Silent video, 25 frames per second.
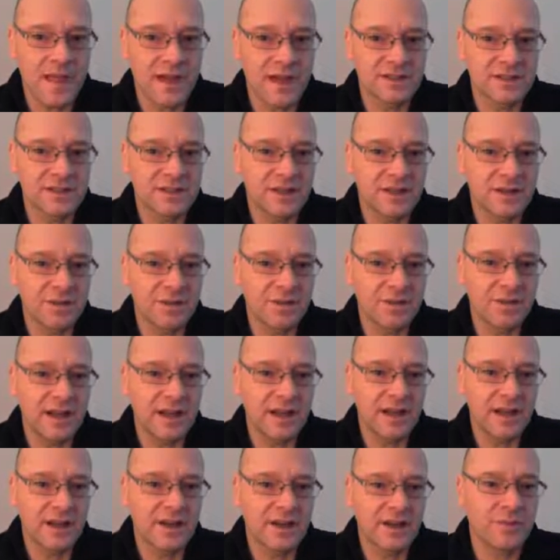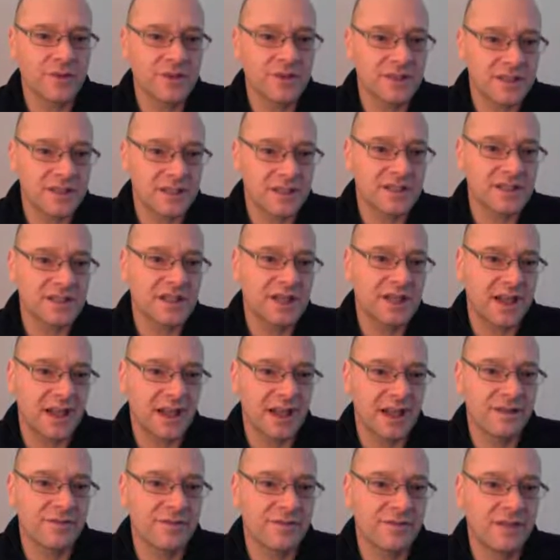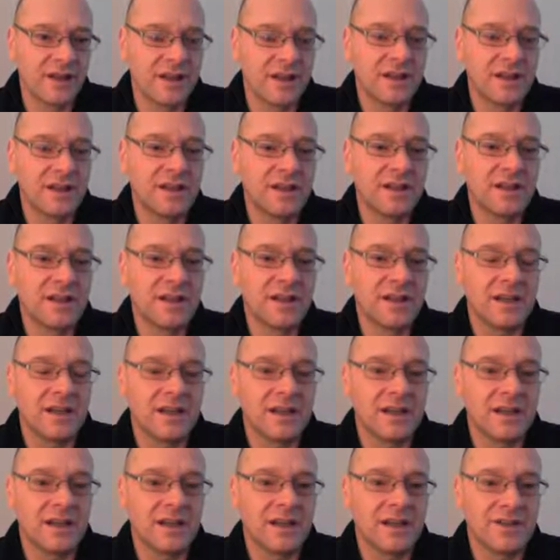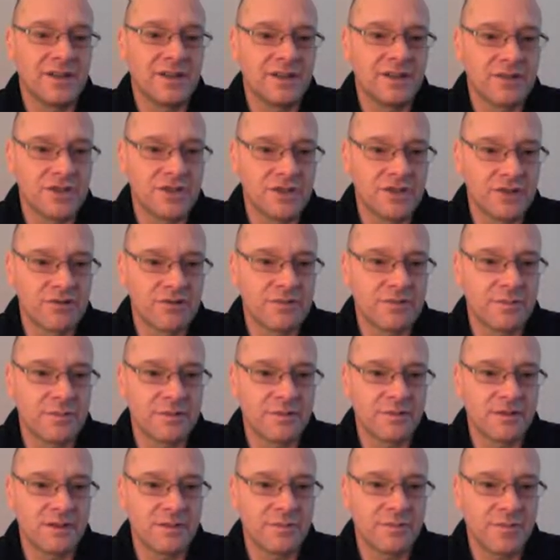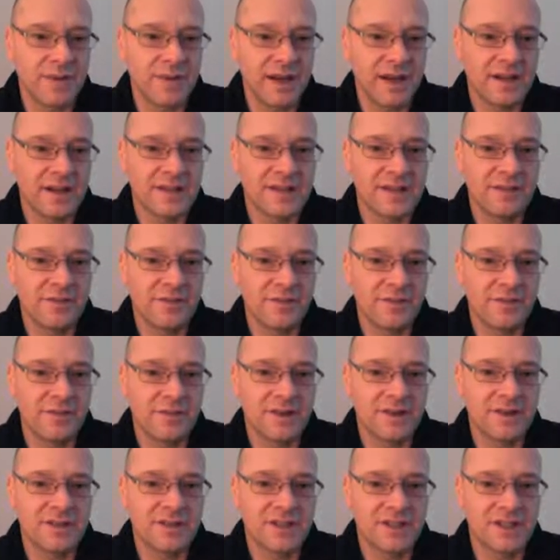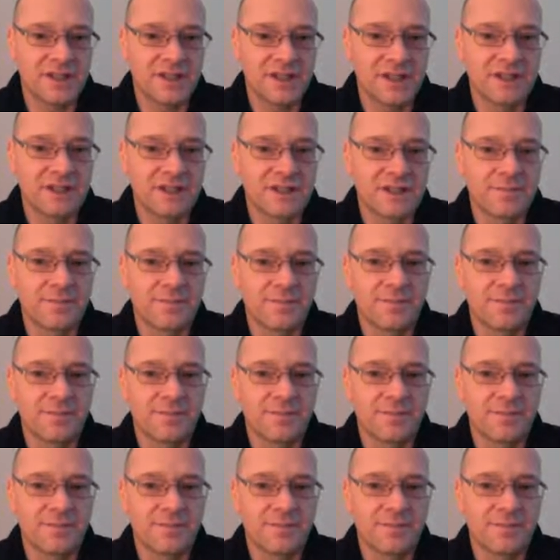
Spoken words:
So in other words, does it have durable competitive advantages?